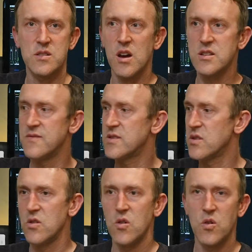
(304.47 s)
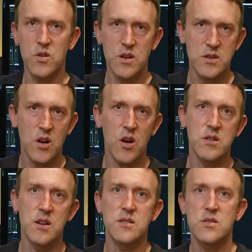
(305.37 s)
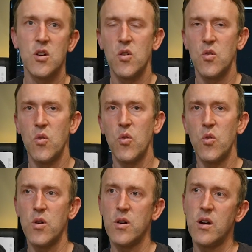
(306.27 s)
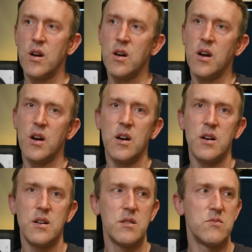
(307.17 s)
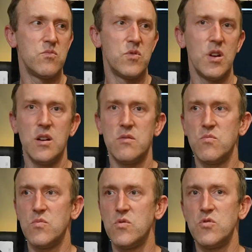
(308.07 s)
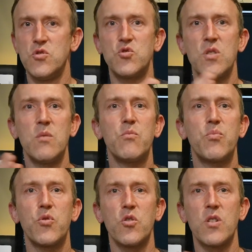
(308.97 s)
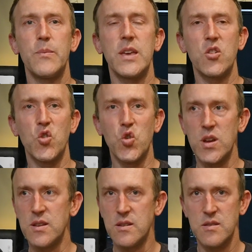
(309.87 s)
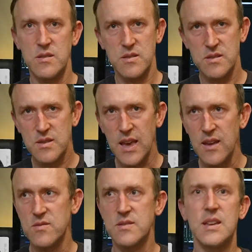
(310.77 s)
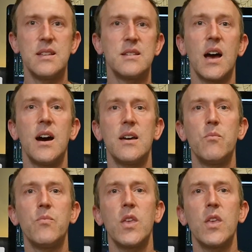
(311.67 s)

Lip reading: octaves, or a guitar does, or a drum programming grid scales in time.